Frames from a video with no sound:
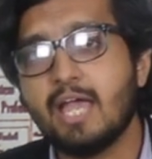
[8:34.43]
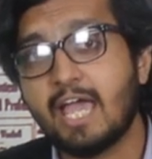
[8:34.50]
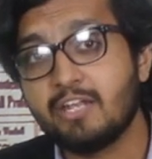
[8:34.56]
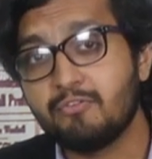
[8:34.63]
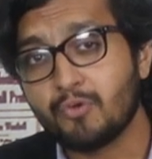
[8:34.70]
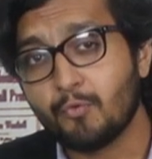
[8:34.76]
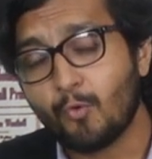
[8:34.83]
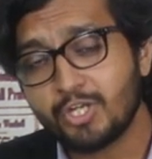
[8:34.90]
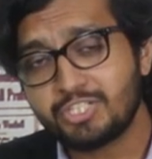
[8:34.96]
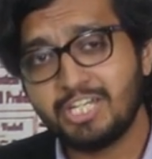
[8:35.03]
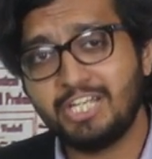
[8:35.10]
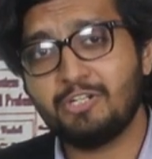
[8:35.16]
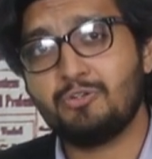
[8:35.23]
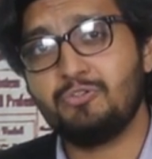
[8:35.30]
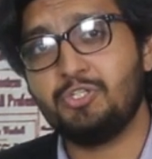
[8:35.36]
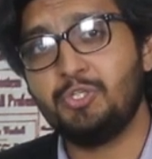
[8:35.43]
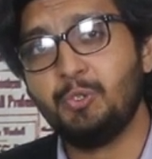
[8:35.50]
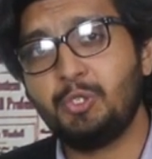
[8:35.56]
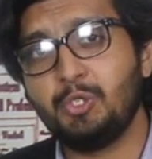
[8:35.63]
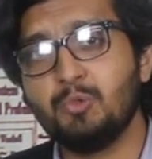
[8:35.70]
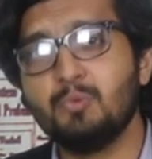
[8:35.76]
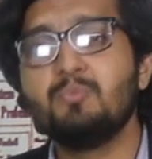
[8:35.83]
And if you're watching it on
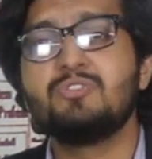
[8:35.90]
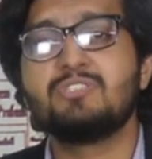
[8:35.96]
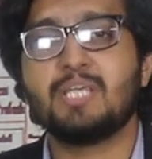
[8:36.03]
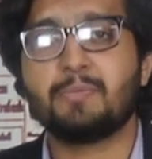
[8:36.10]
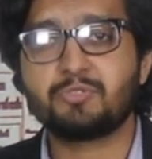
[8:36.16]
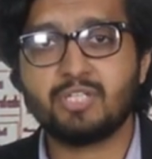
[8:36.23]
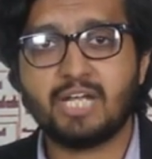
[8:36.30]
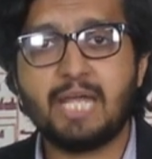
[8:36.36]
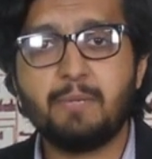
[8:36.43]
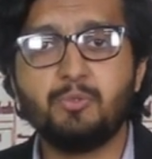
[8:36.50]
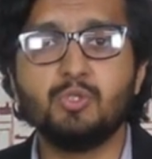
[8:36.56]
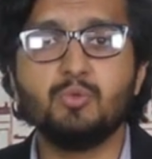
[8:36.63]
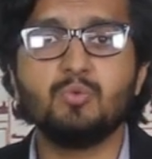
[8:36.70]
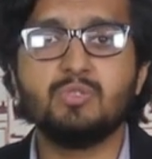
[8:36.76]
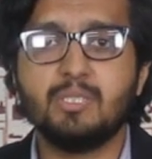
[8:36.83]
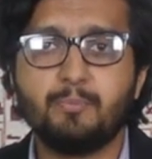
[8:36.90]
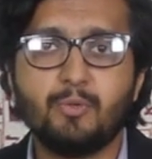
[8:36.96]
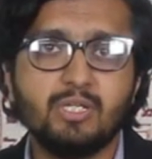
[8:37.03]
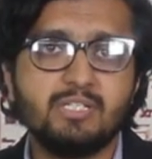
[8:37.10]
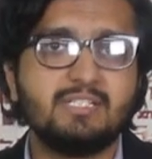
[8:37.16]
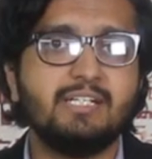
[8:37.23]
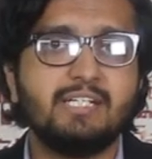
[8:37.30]
YouTube, subscribe to the
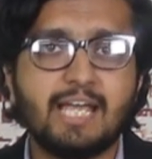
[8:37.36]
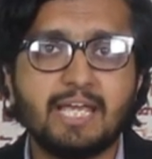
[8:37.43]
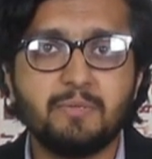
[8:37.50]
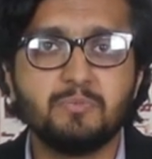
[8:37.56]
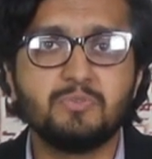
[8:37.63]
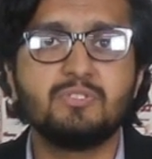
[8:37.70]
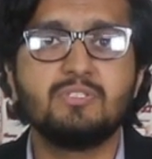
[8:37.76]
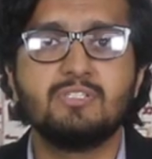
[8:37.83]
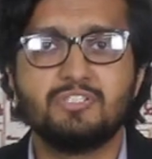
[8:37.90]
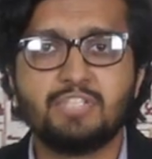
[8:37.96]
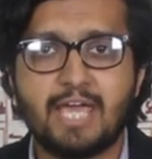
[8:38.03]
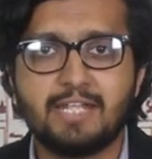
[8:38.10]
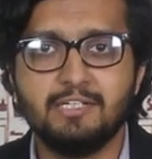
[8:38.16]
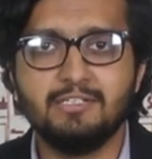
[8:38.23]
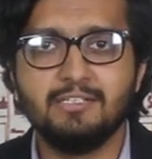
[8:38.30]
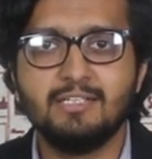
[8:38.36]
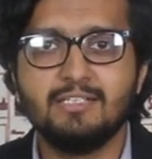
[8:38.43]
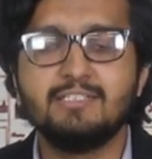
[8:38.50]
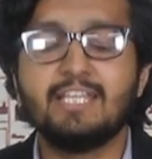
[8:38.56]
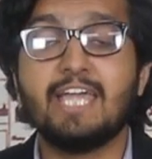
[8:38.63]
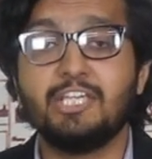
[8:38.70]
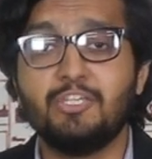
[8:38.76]
Policy Times channel.
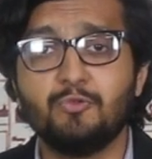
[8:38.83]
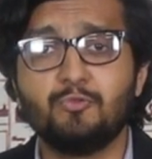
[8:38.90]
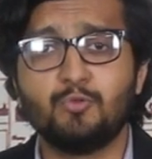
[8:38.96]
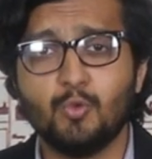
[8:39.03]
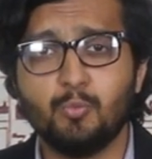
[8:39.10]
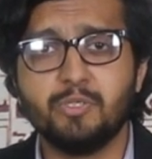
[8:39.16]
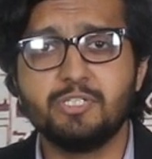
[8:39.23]
Thank you so